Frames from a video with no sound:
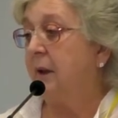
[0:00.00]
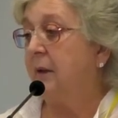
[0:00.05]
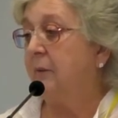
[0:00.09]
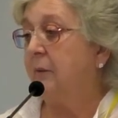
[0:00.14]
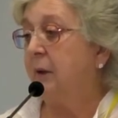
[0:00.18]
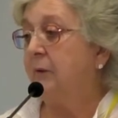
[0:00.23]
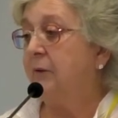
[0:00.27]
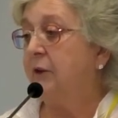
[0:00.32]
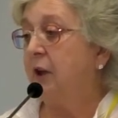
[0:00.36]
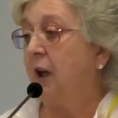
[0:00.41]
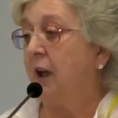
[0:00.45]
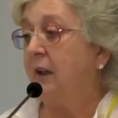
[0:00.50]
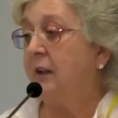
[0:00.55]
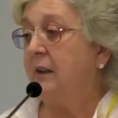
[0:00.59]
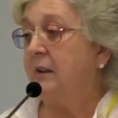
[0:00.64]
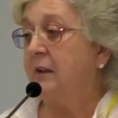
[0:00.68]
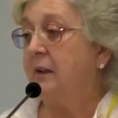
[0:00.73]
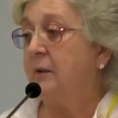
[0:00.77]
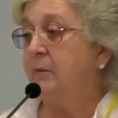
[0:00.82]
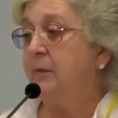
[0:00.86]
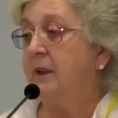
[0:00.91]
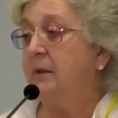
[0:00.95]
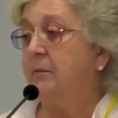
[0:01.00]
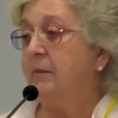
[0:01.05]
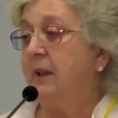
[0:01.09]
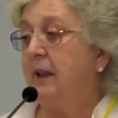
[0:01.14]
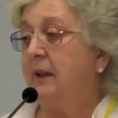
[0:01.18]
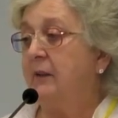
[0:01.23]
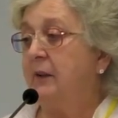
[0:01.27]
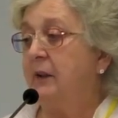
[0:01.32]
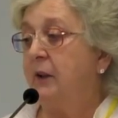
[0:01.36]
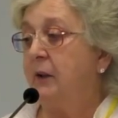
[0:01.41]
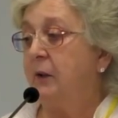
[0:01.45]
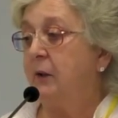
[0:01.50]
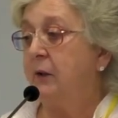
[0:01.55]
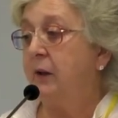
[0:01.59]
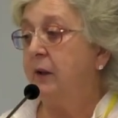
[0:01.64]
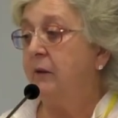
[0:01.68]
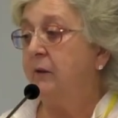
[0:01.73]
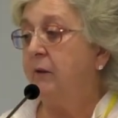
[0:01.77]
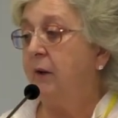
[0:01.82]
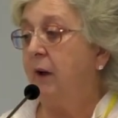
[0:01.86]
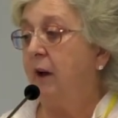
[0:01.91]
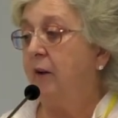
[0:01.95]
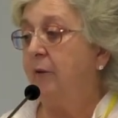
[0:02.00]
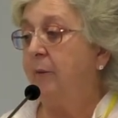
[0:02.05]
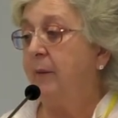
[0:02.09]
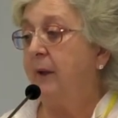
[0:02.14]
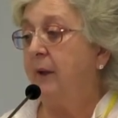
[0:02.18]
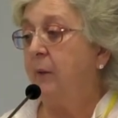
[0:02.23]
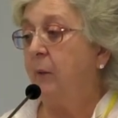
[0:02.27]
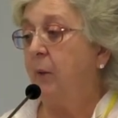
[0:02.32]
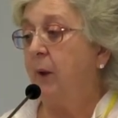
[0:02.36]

we've talked a little bit about youth involvement.